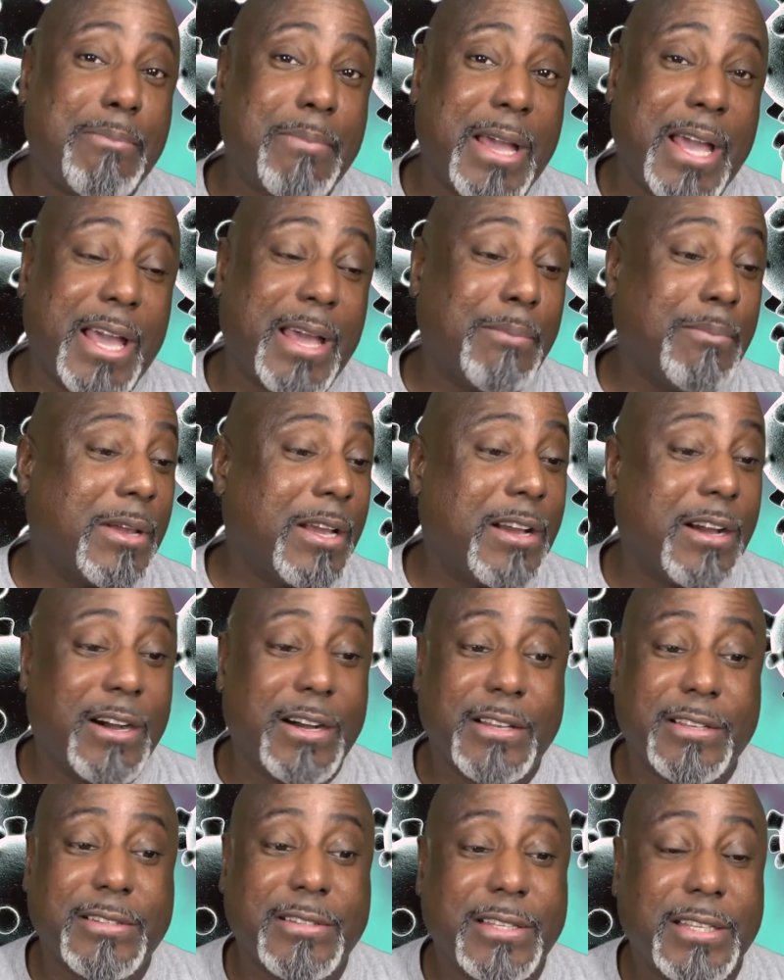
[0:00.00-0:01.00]
man,
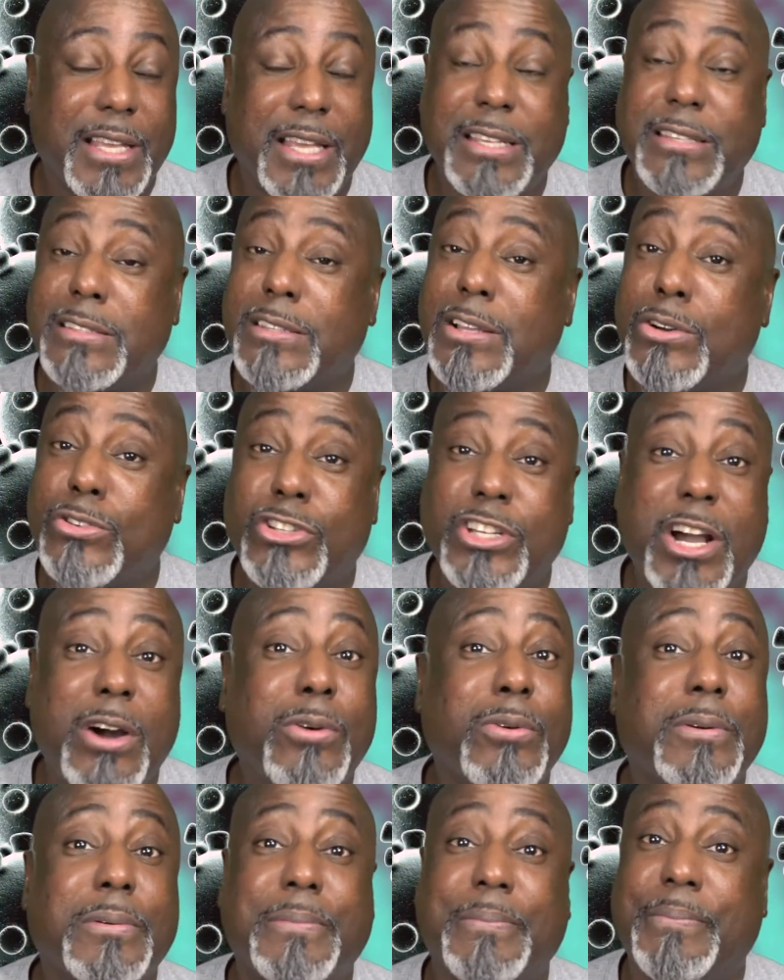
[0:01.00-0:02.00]
because it's no
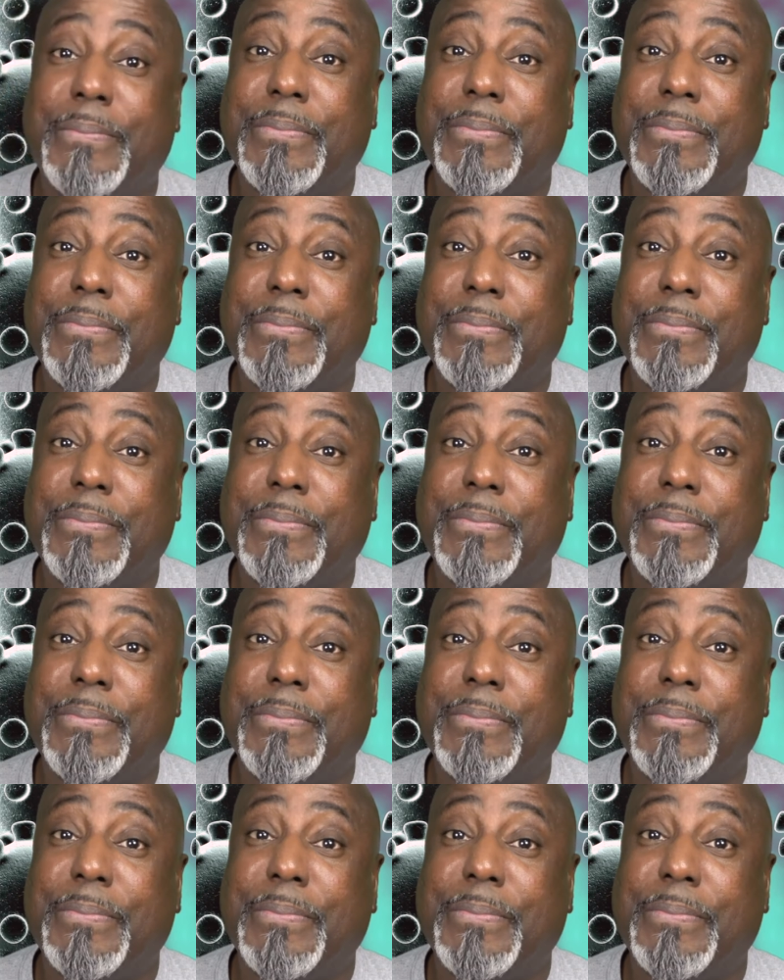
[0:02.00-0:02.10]
joke.